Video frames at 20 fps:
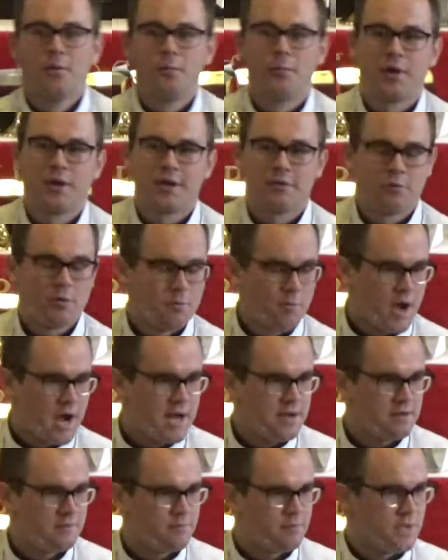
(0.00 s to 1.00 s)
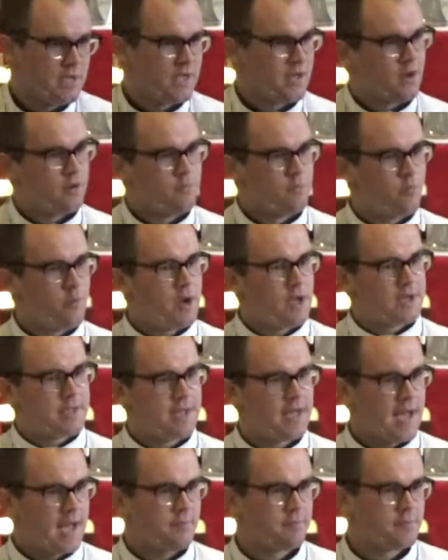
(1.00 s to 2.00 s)
but it reminded me of
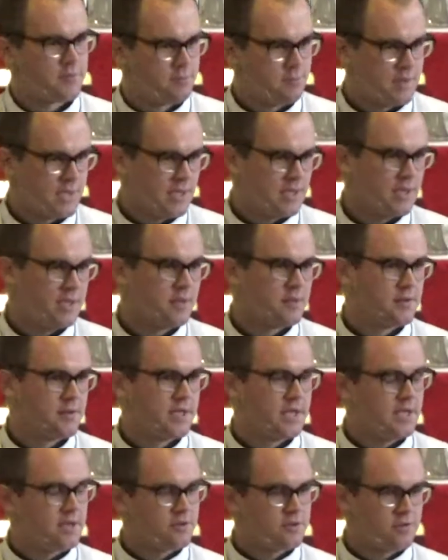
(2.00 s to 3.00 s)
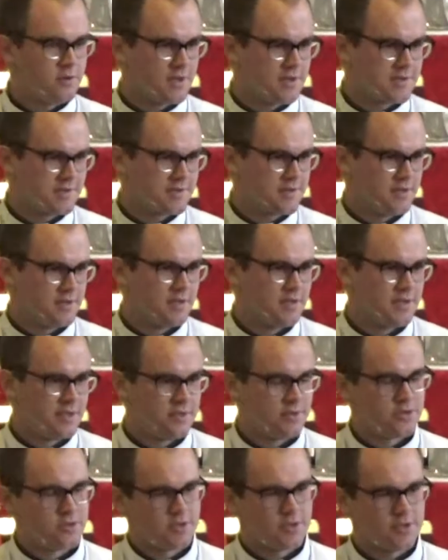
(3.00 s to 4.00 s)
what kept me interested
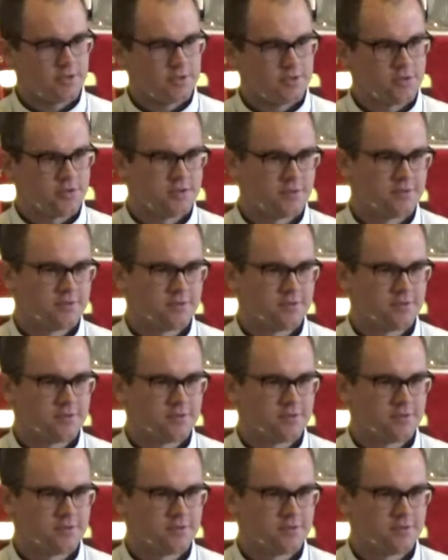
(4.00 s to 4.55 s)
in church.